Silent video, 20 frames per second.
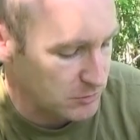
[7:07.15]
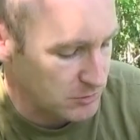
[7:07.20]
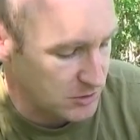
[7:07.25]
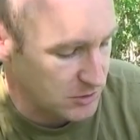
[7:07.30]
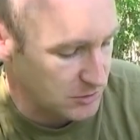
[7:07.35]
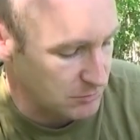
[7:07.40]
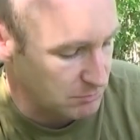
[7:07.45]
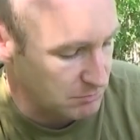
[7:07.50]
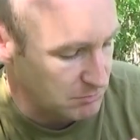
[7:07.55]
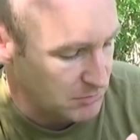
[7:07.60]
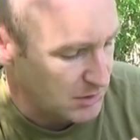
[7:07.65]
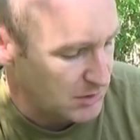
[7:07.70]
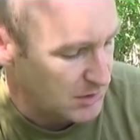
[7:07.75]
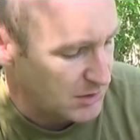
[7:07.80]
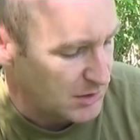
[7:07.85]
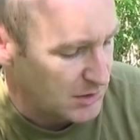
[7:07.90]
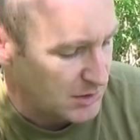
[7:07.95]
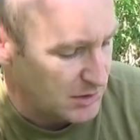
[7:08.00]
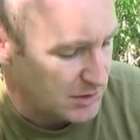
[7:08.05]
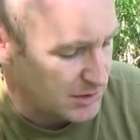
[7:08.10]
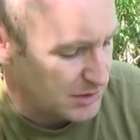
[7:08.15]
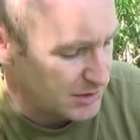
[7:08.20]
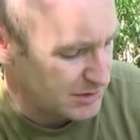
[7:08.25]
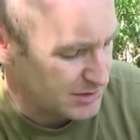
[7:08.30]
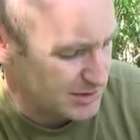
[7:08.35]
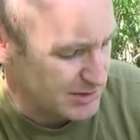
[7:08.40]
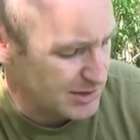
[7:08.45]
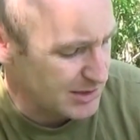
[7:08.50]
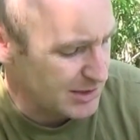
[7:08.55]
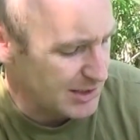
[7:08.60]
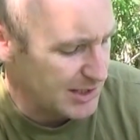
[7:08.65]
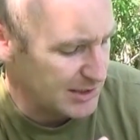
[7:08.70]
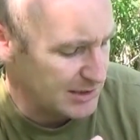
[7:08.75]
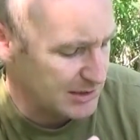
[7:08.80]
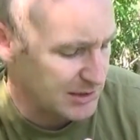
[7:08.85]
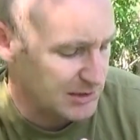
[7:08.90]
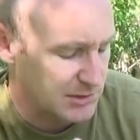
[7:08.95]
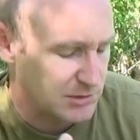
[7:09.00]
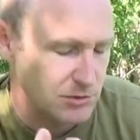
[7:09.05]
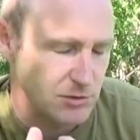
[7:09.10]
So it's not
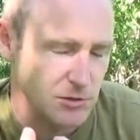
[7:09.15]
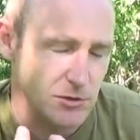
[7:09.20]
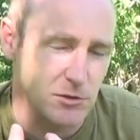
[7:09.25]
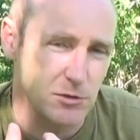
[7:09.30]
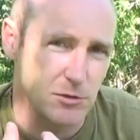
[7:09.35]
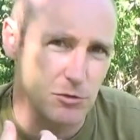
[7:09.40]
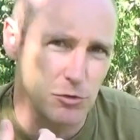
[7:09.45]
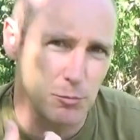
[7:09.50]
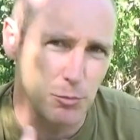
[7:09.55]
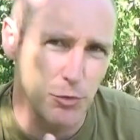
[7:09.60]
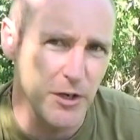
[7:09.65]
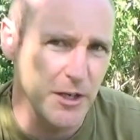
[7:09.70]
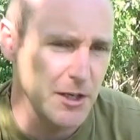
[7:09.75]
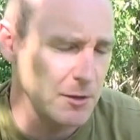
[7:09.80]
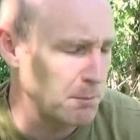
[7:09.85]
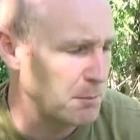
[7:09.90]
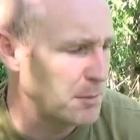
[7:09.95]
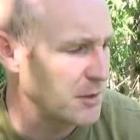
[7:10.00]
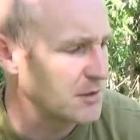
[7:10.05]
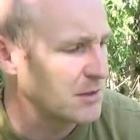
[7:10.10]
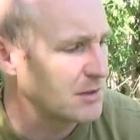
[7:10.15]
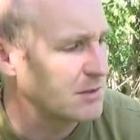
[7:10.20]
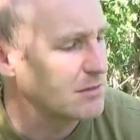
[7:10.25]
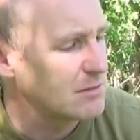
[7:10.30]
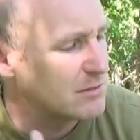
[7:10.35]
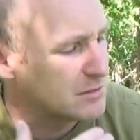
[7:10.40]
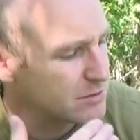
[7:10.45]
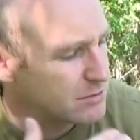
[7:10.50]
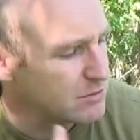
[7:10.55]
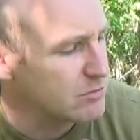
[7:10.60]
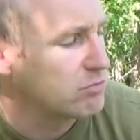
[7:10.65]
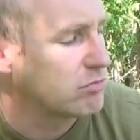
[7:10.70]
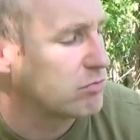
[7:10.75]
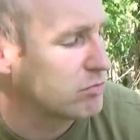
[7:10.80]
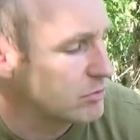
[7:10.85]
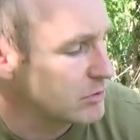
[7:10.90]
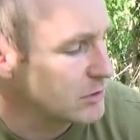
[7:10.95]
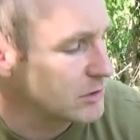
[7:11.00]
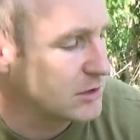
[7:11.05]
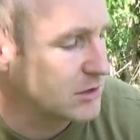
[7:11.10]
likely to break, but
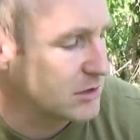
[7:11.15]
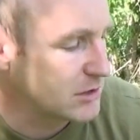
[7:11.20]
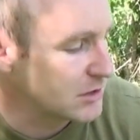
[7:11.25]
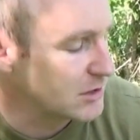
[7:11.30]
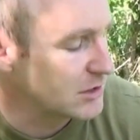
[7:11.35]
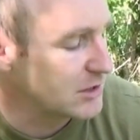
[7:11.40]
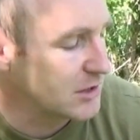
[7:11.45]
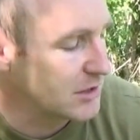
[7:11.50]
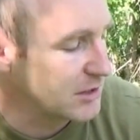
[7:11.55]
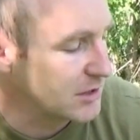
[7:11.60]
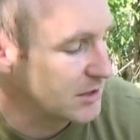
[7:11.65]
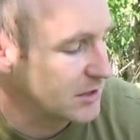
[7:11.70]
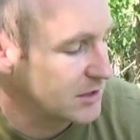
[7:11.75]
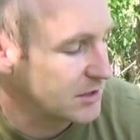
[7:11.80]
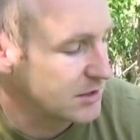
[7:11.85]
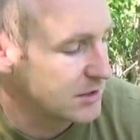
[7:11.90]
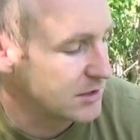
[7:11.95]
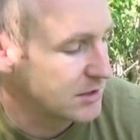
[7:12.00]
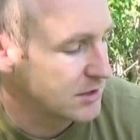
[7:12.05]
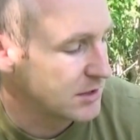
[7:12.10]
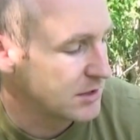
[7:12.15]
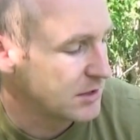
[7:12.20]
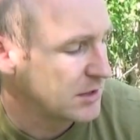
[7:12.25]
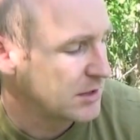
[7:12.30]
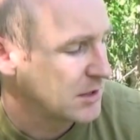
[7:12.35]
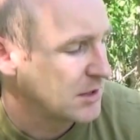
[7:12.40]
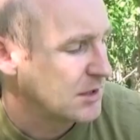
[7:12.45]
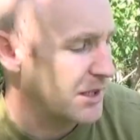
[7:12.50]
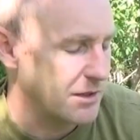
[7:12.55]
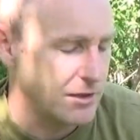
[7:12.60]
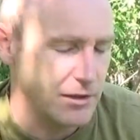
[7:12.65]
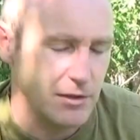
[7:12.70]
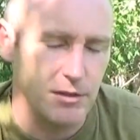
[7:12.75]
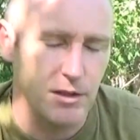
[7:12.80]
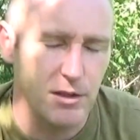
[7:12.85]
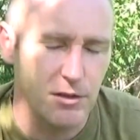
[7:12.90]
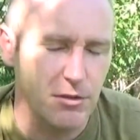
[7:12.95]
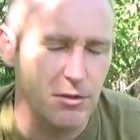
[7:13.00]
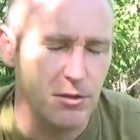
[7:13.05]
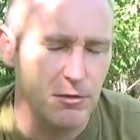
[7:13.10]
it's
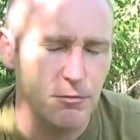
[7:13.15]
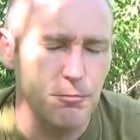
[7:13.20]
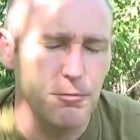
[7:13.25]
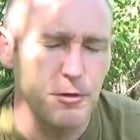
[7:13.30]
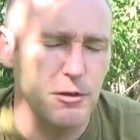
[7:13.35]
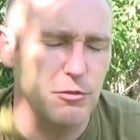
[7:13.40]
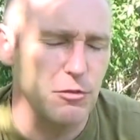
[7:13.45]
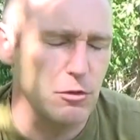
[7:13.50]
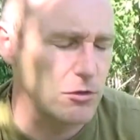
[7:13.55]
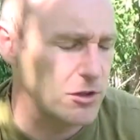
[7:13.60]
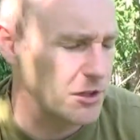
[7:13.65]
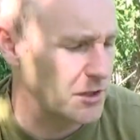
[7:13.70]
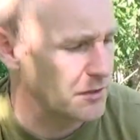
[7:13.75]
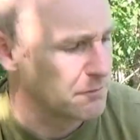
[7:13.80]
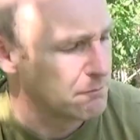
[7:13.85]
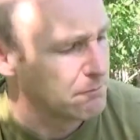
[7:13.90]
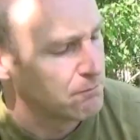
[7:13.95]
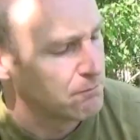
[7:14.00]
it just feels okay.